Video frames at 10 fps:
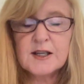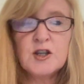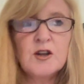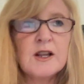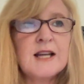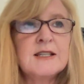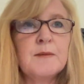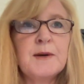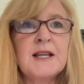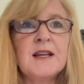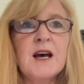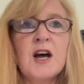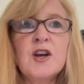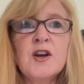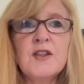You'll end up in
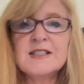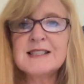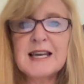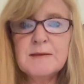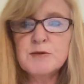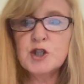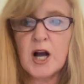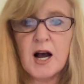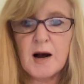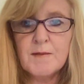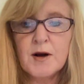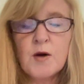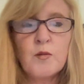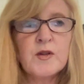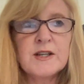the same job
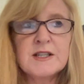with a